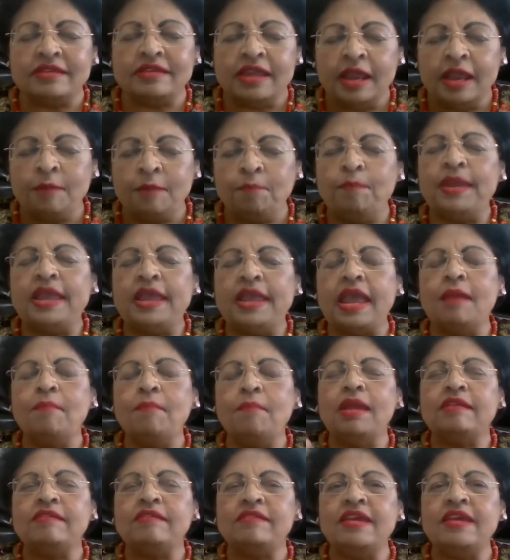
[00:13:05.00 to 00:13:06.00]
it
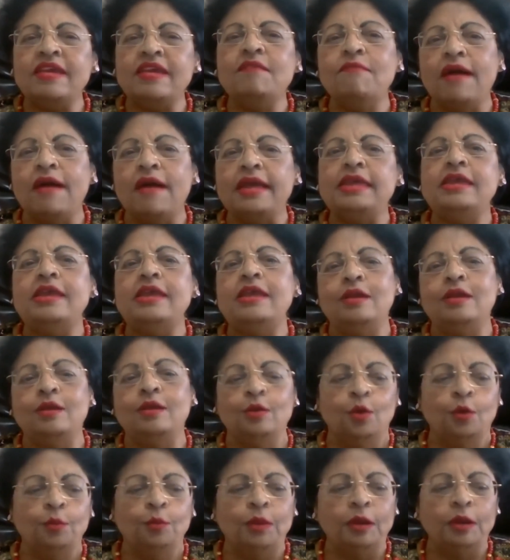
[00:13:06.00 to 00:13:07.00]
became a TYE
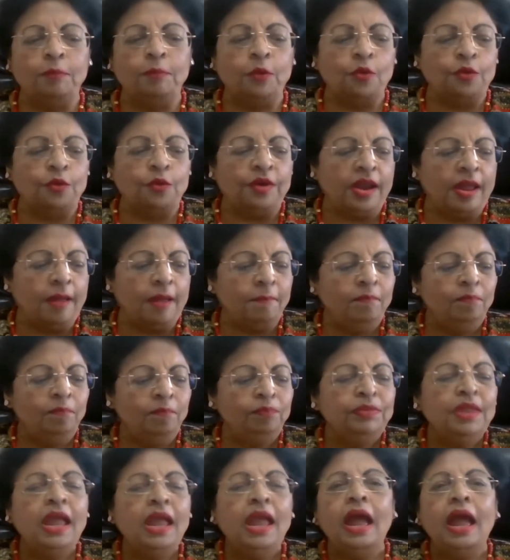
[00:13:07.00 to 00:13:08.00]
global program.
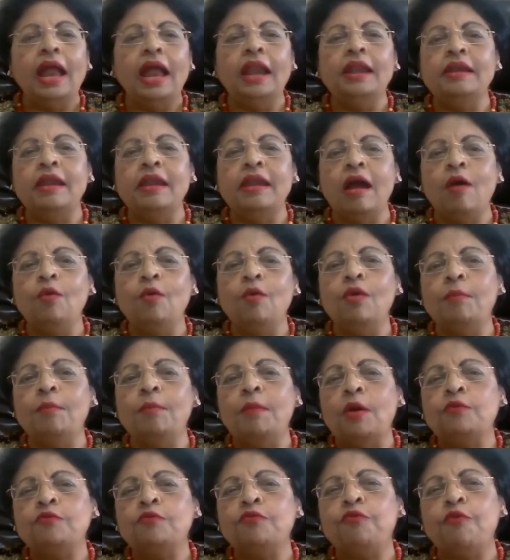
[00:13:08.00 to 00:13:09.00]
And now
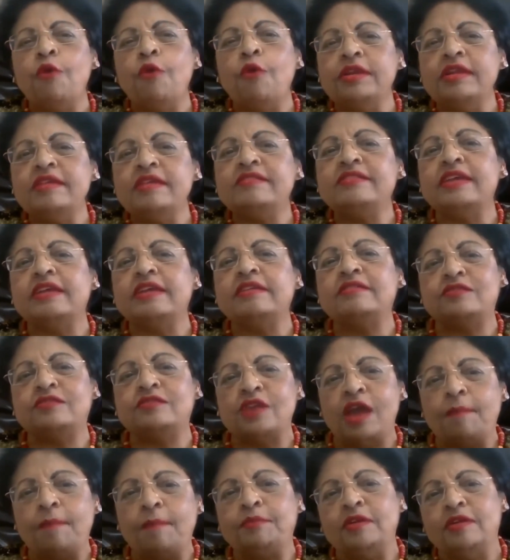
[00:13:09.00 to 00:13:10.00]
about 46
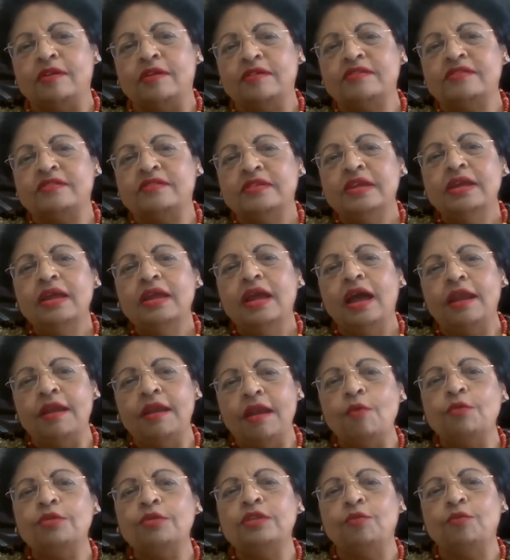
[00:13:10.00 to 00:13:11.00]
chapters
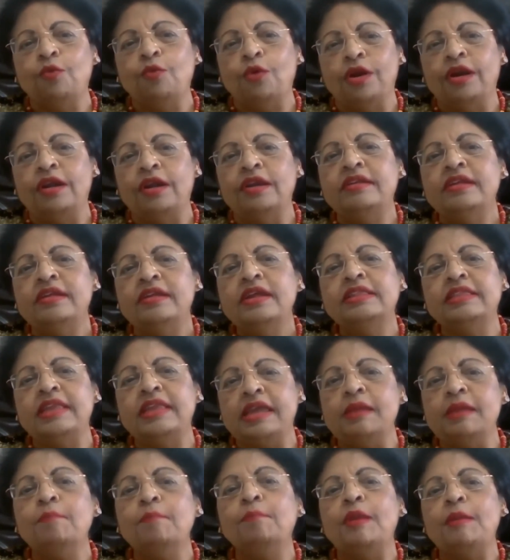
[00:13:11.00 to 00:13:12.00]
around the world,
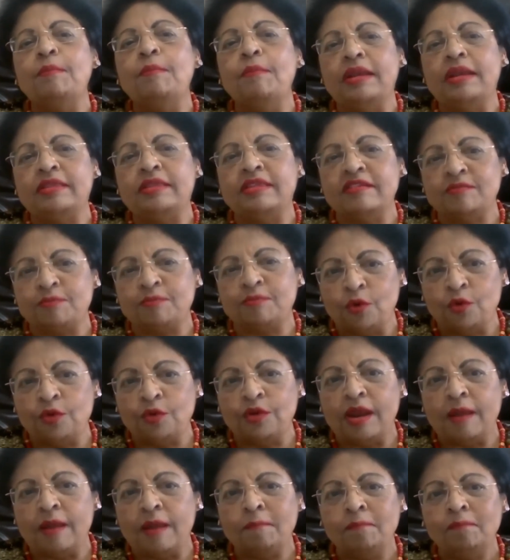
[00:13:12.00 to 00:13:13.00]
they implement this
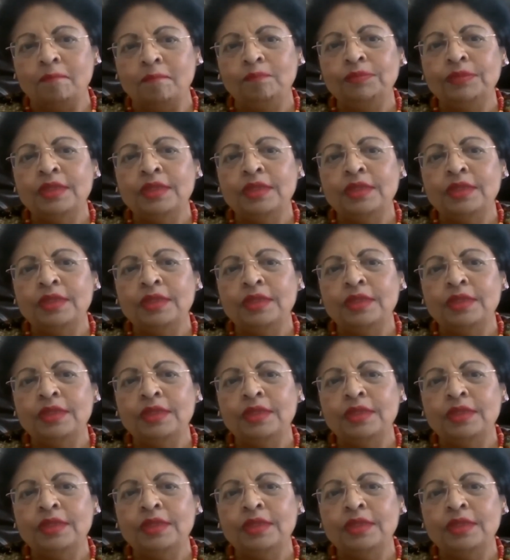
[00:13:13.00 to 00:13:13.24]
program.